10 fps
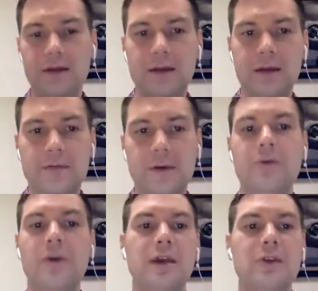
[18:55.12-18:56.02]
if I'm
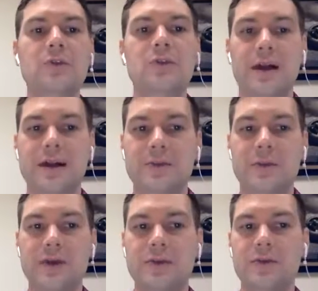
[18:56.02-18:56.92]
creating a new class, what I
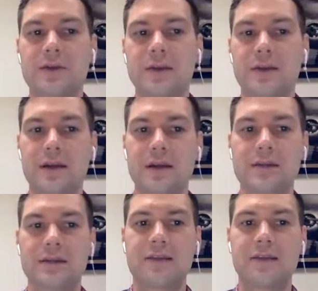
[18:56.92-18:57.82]
can do here
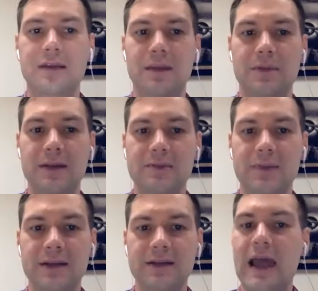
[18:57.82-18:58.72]
is I click the plus
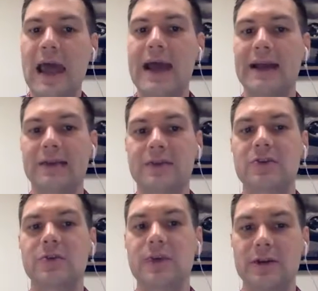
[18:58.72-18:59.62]
button to
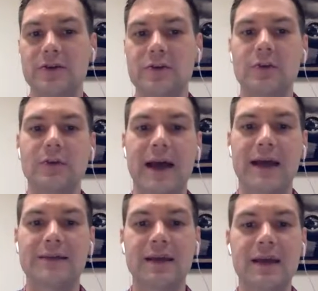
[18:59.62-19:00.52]
create a new
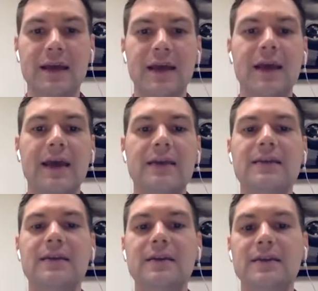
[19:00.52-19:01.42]
class, and
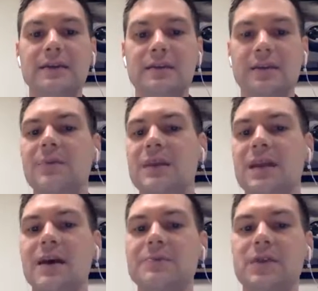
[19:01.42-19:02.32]
here it's going to the
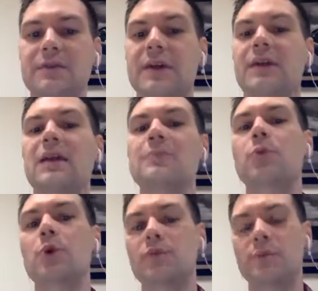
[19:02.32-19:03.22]
option of I can
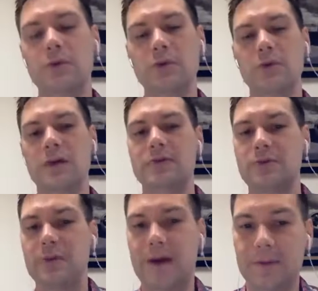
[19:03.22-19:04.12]
import from Google
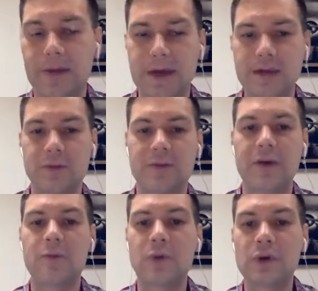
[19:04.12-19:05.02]
Classroom. Now, so very
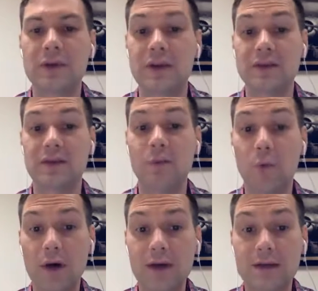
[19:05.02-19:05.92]
important things of
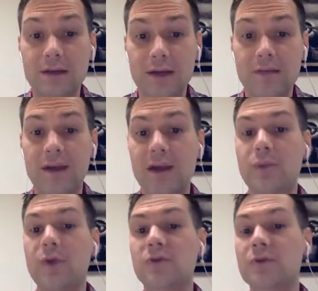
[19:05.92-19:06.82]
one, if I
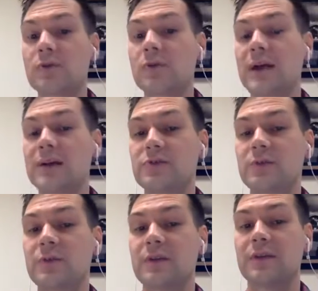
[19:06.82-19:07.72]
import from Google
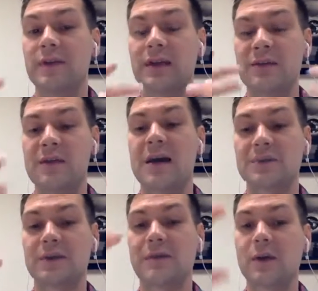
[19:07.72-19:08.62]
Classroom, it'll then give me the
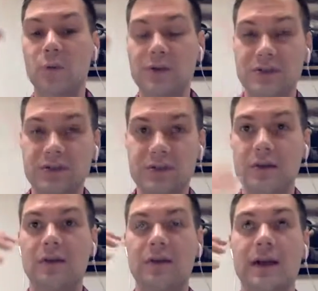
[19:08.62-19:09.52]
option of like
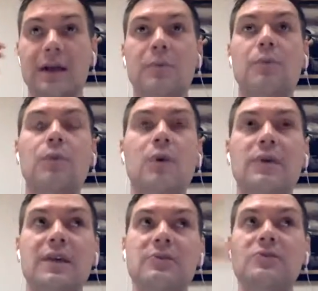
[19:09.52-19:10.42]
I can import
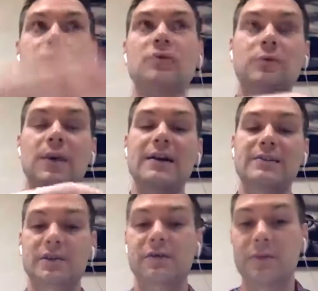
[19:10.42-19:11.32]
that student
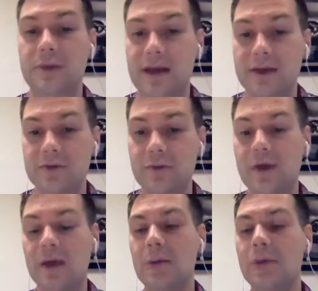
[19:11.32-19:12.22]
roster from Classroom,
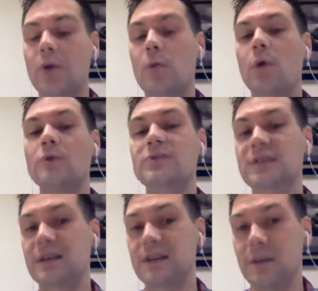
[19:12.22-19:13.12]
but it won't
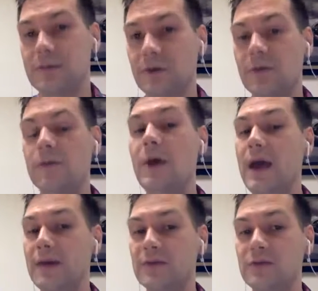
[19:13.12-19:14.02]
sync up. So if you
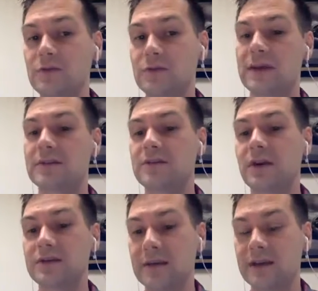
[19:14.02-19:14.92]
have a student that
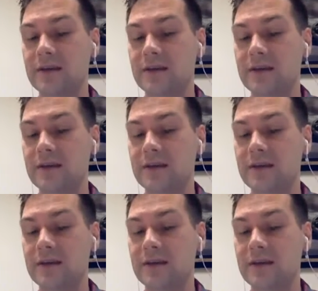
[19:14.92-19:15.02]
starts like,